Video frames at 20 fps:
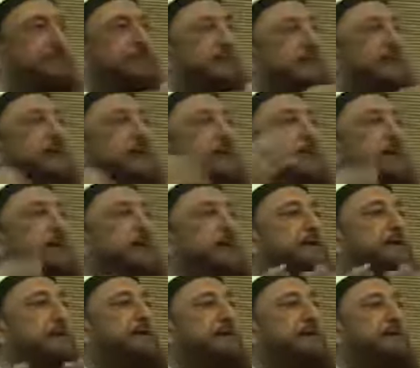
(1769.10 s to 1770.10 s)
If she is
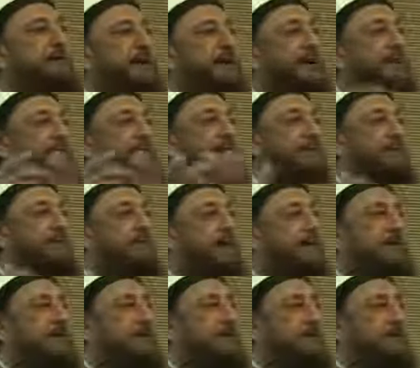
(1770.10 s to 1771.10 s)
already
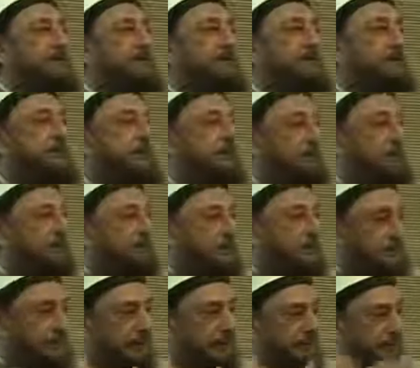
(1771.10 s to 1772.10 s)
divinely married to
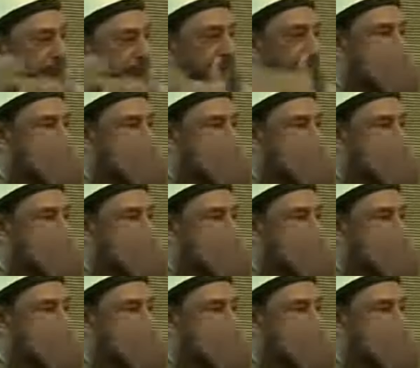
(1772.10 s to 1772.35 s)
you,